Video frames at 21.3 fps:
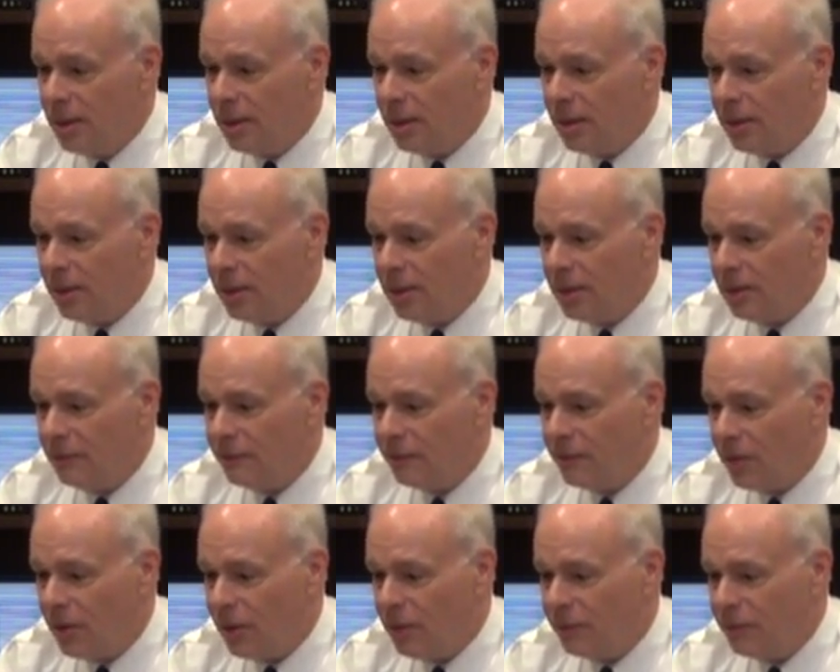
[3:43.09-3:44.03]
A
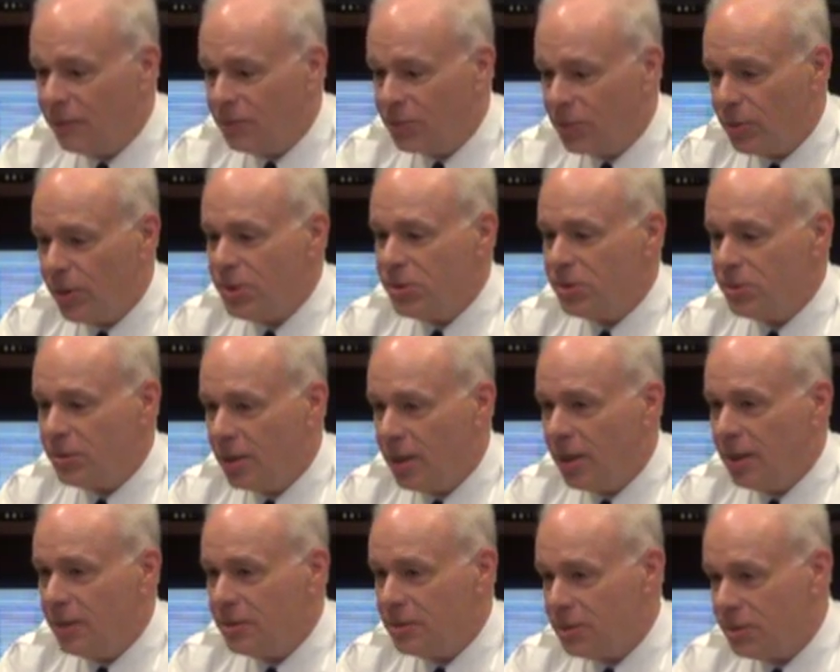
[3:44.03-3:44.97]
fall from twice your
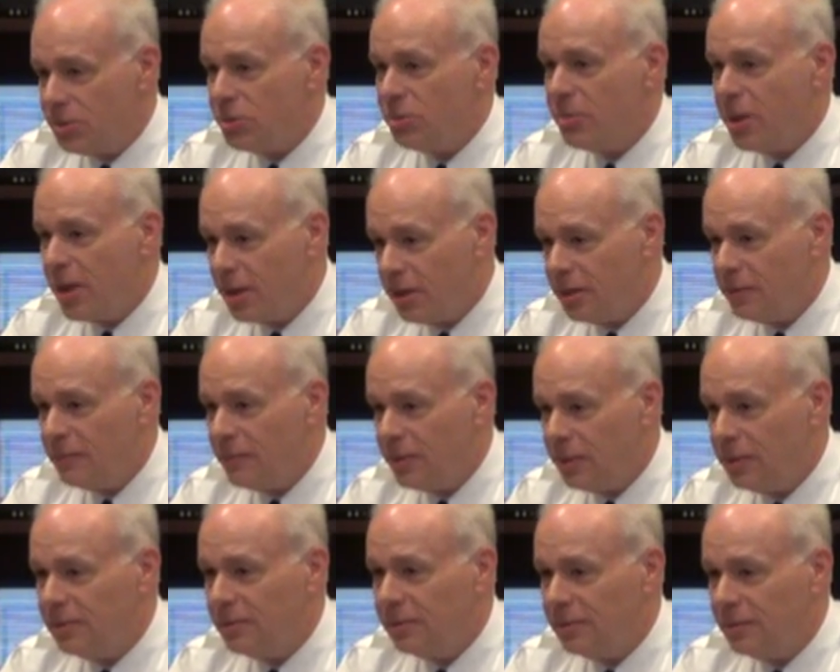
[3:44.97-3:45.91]
height is a traumatic
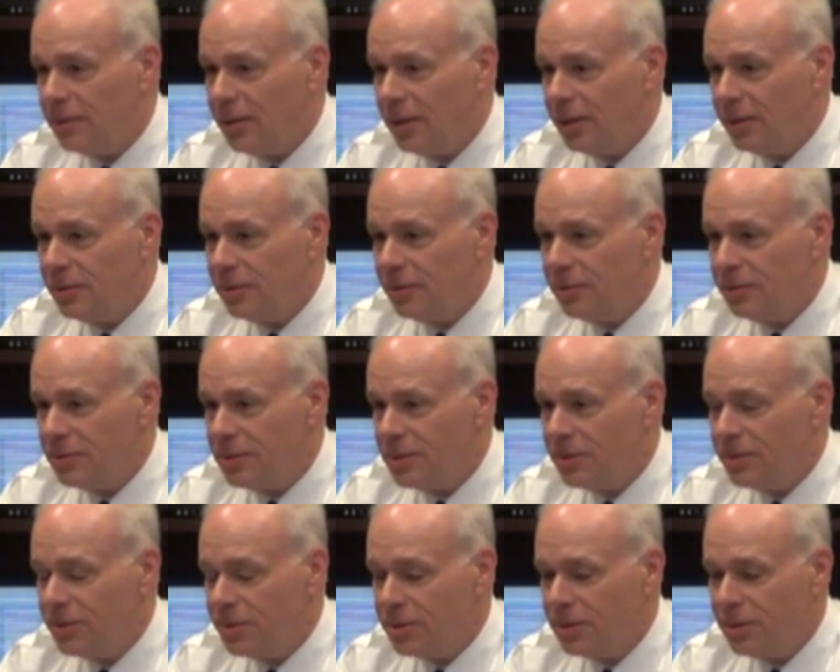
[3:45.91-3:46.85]
event that could
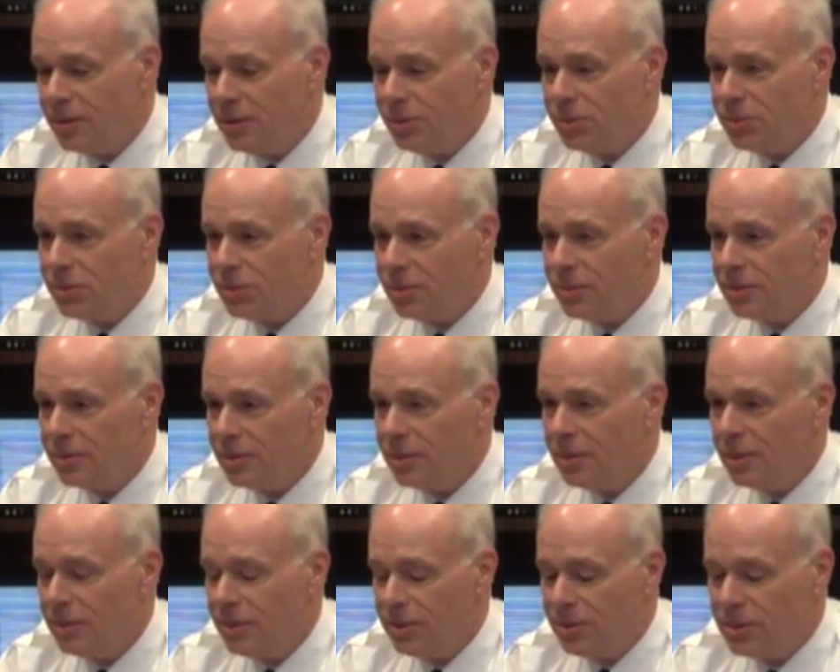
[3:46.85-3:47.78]
seriously injure
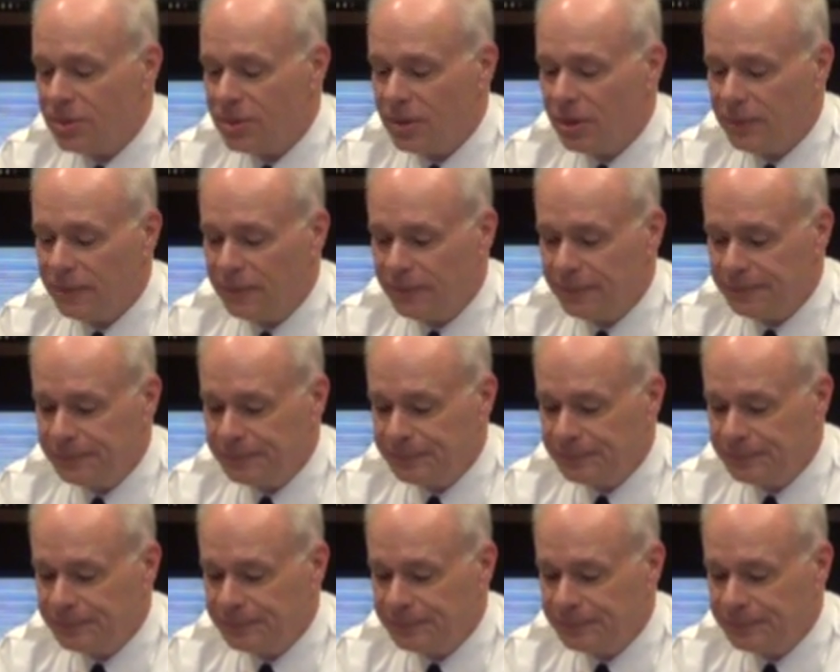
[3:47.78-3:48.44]
yourself.